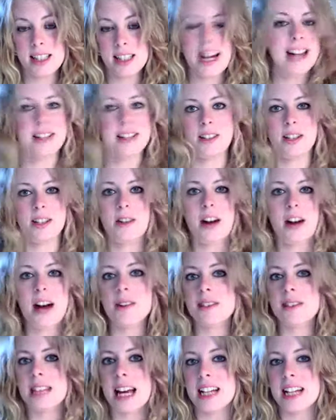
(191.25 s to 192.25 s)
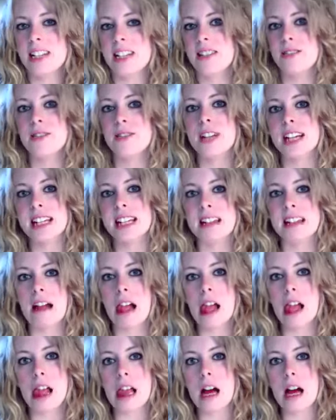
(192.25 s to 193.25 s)
I don't know. I was kind of like
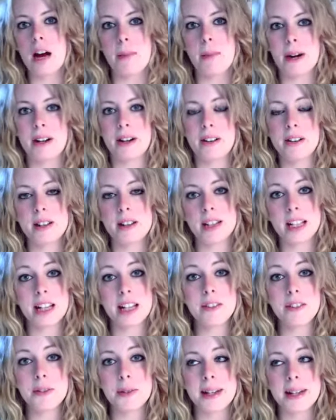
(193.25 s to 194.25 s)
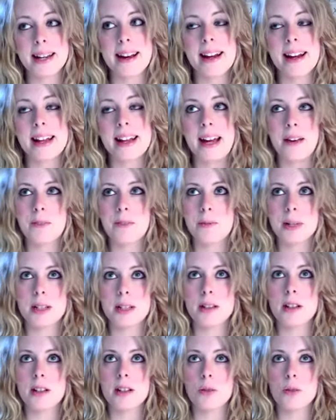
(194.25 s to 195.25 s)
uh, about the giveaway and I've
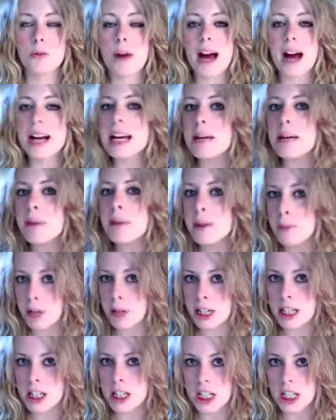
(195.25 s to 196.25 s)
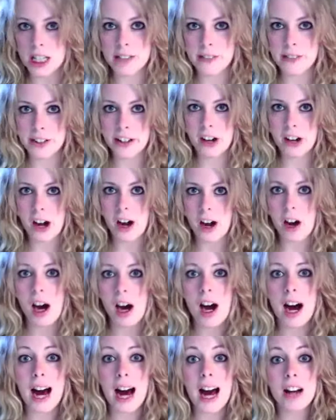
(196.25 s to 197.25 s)
been racking my brain trying to figure out
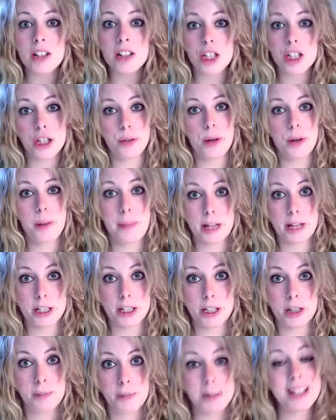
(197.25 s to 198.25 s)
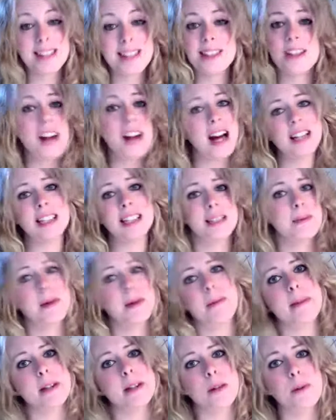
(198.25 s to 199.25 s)
how to do it better because there has to be a
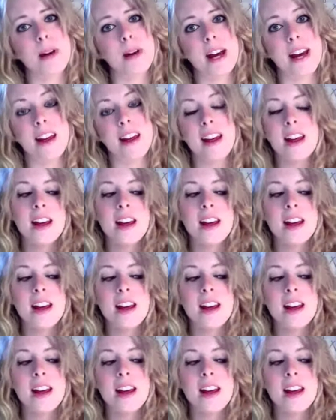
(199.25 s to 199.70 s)
better way.